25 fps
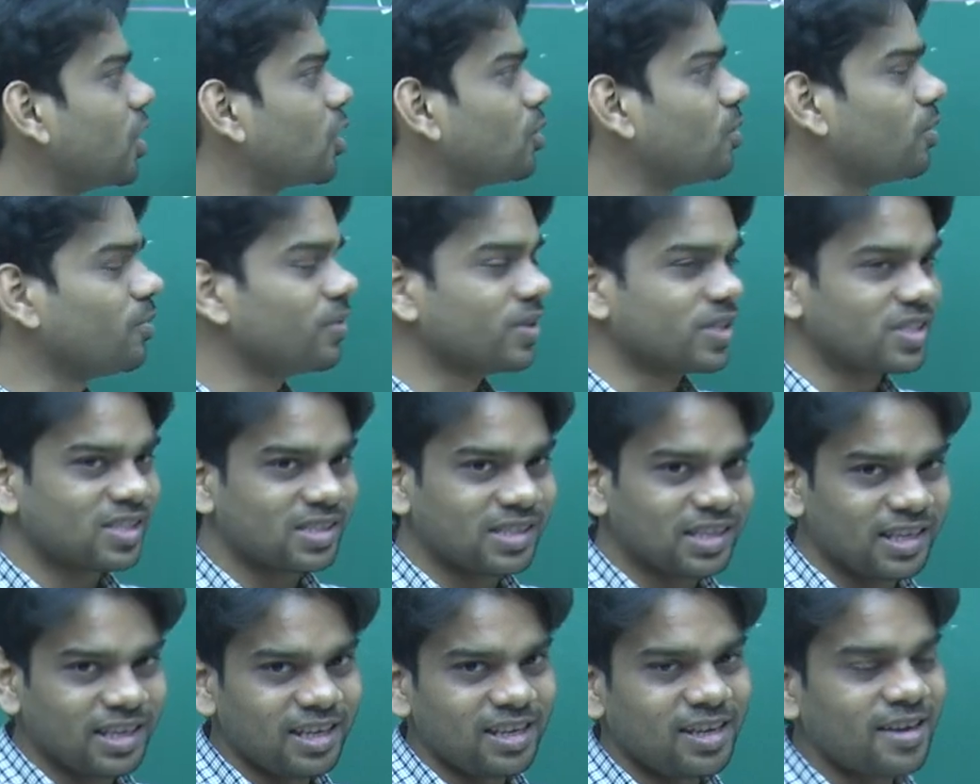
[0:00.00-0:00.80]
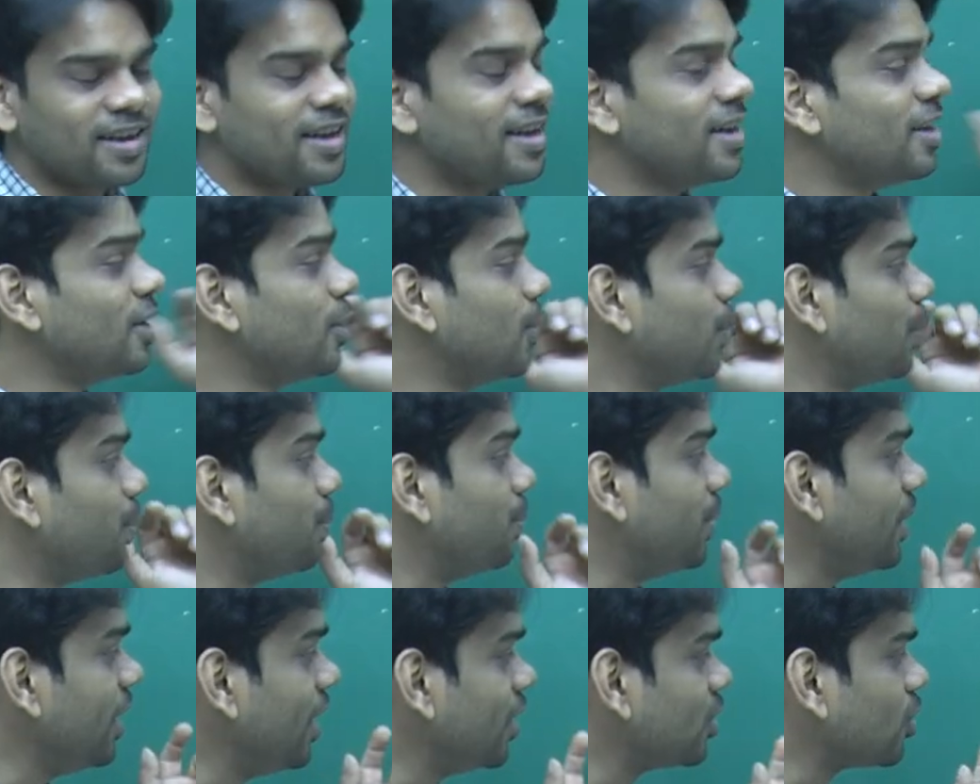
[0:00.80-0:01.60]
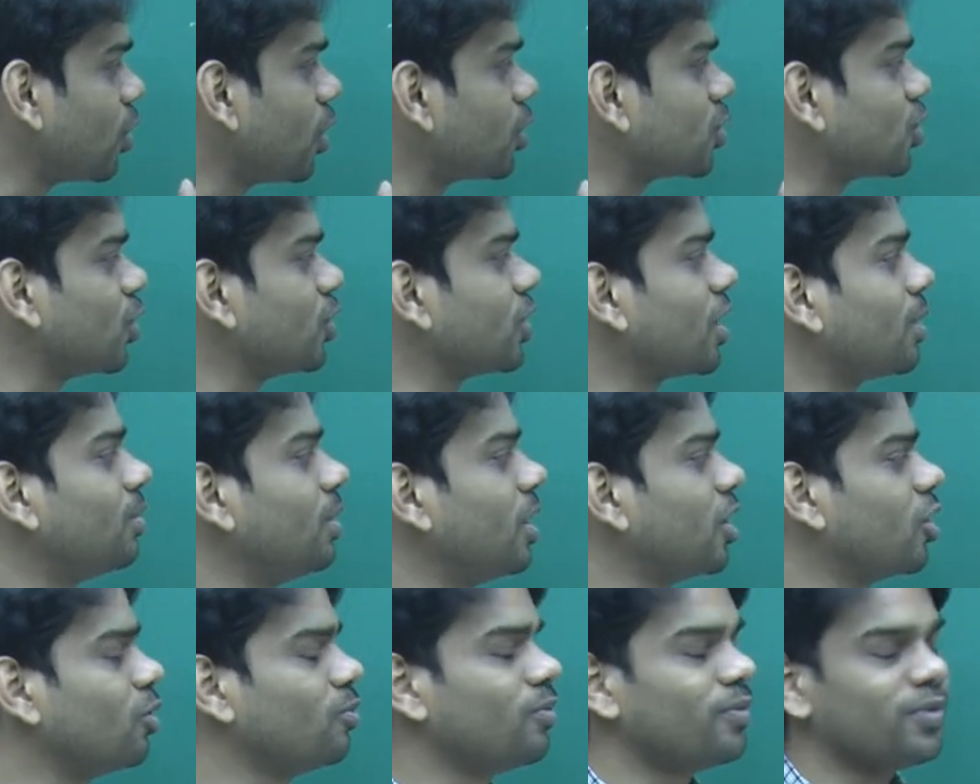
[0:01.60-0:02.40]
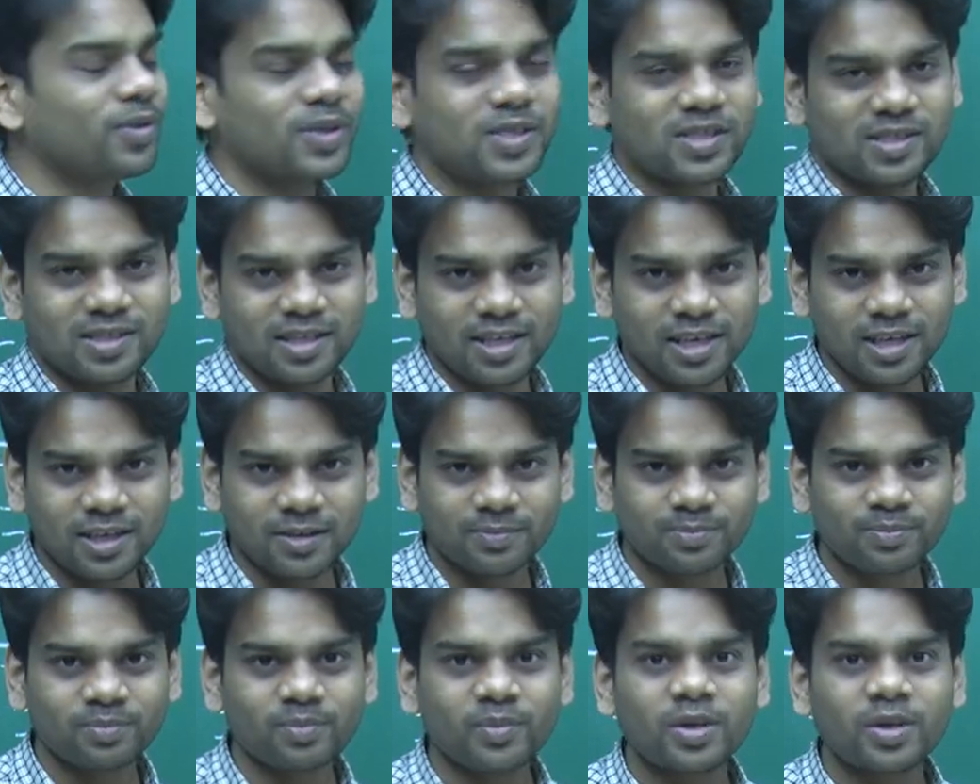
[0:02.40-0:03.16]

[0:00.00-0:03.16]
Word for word: equilibrium with C, B is also in thermal equilibrium with C,